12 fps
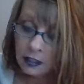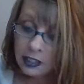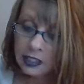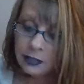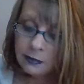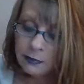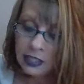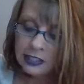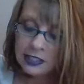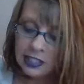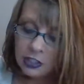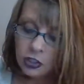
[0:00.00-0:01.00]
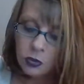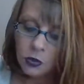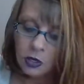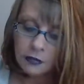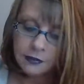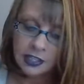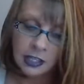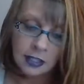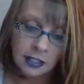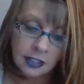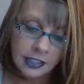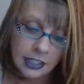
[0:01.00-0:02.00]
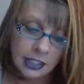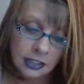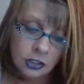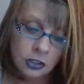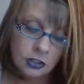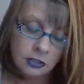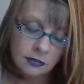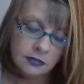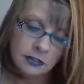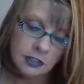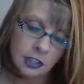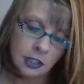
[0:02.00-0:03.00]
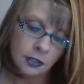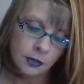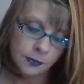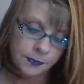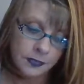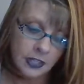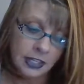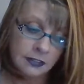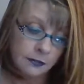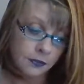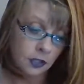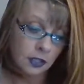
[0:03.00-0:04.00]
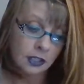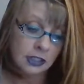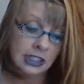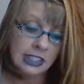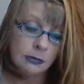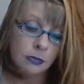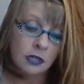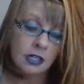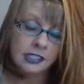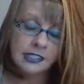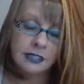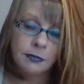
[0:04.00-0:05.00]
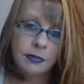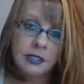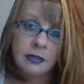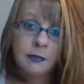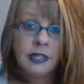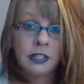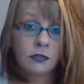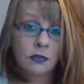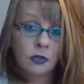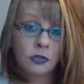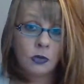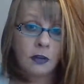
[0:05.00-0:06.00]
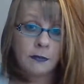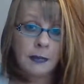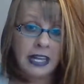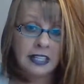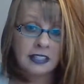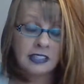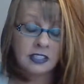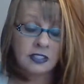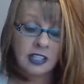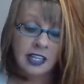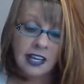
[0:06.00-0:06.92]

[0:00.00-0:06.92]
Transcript: it may take you off guard and, you know, and for a Libra to be, it may throw you off balance.